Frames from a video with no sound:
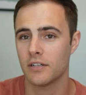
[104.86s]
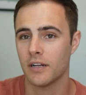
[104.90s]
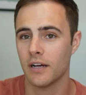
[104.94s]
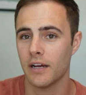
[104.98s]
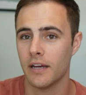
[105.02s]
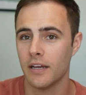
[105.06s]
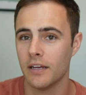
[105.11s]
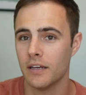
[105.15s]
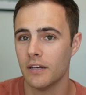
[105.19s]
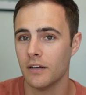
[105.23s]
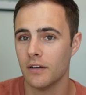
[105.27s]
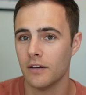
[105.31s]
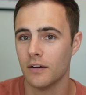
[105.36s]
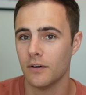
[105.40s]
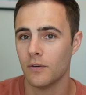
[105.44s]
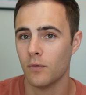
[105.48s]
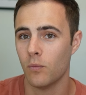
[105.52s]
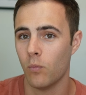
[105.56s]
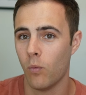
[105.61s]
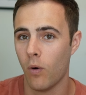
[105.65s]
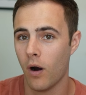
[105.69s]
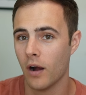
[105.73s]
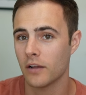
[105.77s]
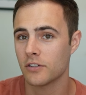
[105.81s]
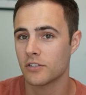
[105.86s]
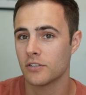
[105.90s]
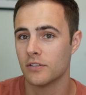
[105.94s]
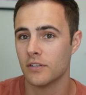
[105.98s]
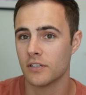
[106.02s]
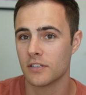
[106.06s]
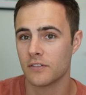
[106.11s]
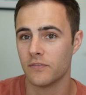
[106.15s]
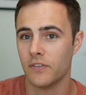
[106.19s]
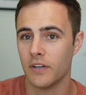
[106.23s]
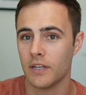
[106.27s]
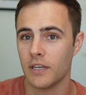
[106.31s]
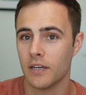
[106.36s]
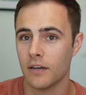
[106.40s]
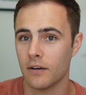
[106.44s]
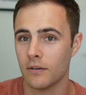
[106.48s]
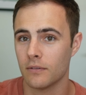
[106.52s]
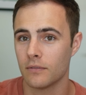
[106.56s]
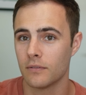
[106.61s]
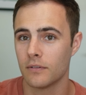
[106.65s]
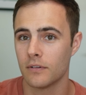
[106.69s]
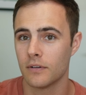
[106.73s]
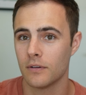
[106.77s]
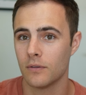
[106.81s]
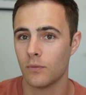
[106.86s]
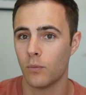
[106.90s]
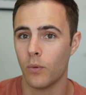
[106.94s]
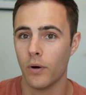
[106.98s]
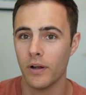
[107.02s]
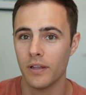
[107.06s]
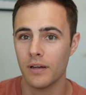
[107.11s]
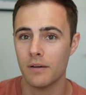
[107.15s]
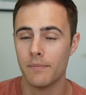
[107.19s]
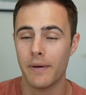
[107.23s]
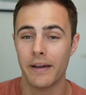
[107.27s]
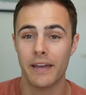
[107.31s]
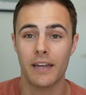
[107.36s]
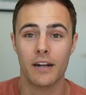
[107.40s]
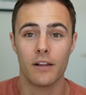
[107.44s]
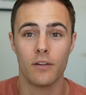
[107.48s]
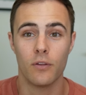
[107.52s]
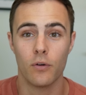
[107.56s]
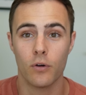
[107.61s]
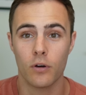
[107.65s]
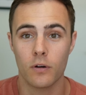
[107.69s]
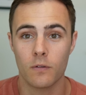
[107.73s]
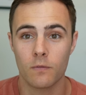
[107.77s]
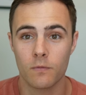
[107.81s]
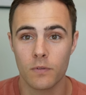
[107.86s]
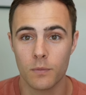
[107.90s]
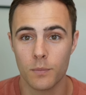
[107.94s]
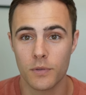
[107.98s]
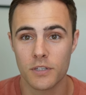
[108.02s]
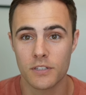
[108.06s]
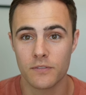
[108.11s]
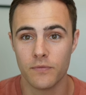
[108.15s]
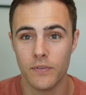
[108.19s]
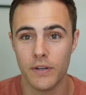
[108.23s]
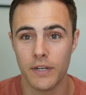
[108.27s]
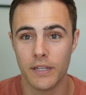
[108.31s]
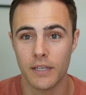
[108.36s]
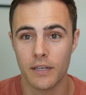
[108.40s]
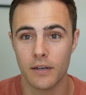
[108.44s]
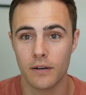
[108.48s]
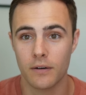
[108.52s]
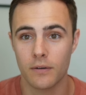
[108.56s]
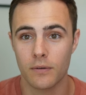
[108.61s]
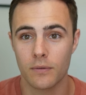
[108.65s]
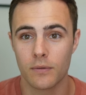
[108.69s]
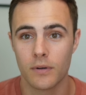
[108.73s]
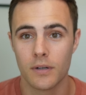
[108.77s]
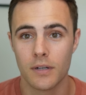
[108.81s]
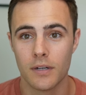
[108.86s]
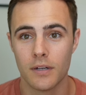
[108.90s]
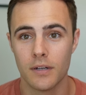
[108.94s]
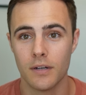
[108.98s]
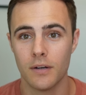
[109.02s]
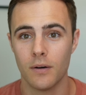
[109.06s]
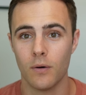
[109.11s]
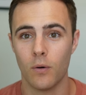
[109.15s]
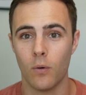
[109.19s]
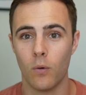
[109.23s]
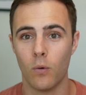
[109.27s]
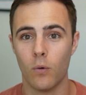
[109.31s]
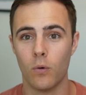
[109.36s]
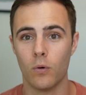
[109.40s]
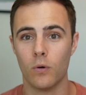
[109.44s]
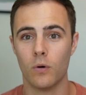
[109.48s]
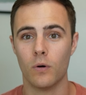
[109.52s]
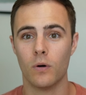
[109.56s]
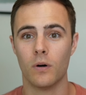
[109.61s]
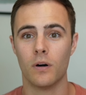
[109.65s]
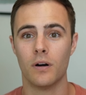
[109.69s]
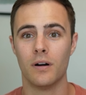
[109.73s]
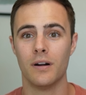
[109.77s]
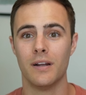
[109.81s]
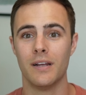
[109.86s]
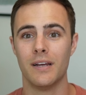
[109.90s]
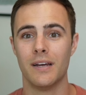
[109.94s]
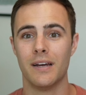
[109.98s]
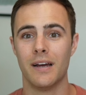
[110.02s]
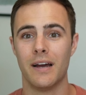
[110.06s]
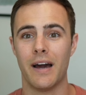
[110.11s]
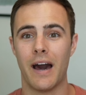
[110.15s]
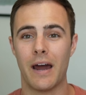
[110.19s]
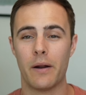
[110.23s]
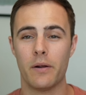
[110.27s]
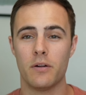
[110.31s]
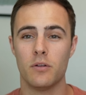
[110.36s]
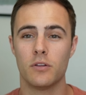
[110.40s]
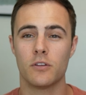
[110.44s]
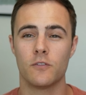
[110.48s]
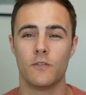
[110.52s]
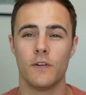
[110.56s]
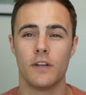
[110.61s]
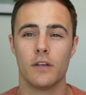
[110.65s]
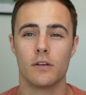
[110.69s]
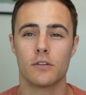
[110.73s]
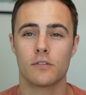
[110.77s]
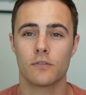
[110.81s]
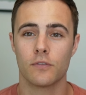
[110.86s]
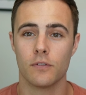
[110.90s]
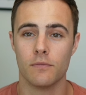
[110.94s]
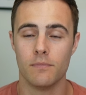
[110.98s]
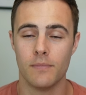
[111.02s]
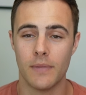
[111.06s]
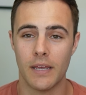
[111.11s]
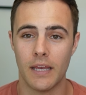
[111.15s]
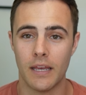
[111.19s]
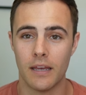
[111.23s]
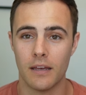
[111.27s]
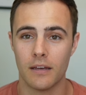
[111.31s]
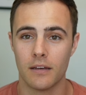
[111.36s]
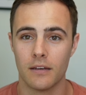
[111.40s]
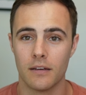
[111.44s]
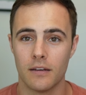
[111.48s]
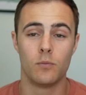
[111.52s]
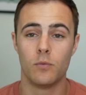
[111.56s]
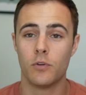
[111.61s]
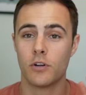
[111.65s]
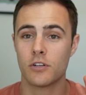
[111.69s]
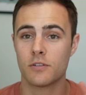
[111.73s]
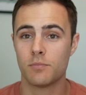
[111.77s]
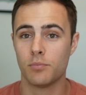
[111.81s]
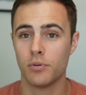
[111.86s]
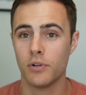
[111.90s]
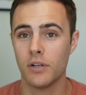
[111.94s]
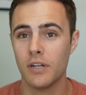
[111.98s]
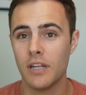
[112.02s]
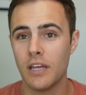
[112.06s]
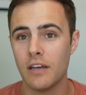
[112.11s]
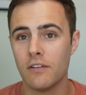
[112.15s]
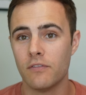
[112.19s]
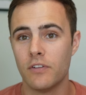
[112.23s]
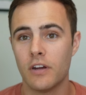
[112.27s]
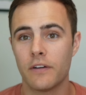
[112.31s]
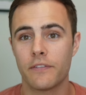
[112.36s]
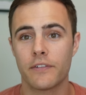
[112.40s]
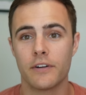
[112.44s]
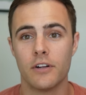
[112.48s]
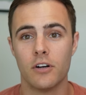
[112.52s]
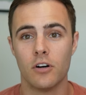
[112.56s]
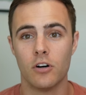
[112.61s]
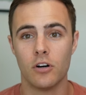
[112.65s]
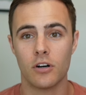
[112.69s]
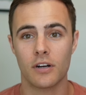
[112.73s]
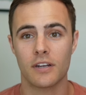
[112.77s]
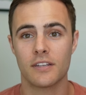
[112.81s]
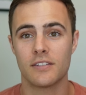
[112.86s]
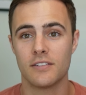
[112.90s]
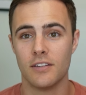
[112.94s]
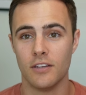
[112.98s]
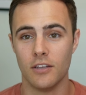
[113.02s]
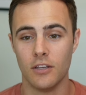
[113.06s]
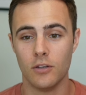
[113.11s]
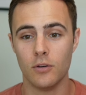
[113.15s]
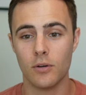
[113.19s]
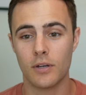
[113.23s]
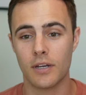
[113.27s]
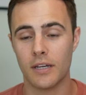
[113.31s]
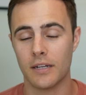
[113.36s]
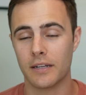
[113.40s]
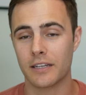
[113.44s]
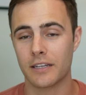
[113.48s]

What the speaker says: I watch this video? What am I going to learn from this video? Or how do I know this video is for me? There's plenty of different hooks that you can